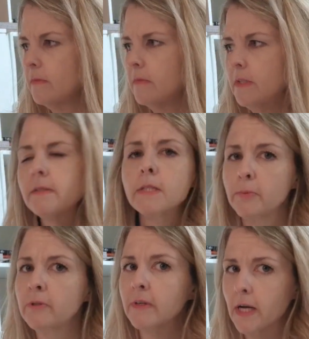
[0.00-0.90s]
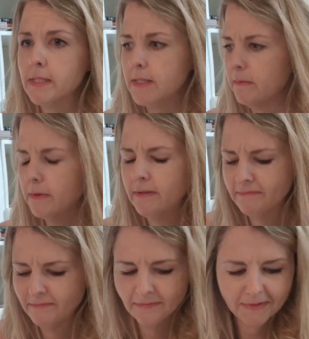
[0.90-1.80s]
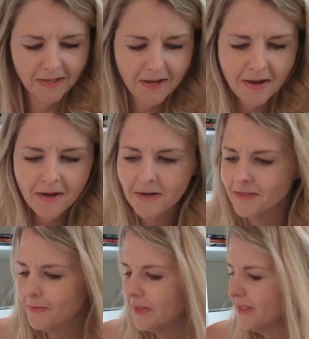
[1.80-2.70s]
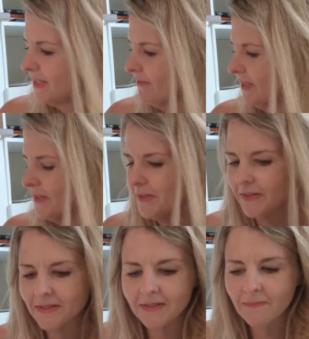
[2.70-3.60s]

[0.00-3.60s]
This is a proof of concept. So we're going to see if we can do this.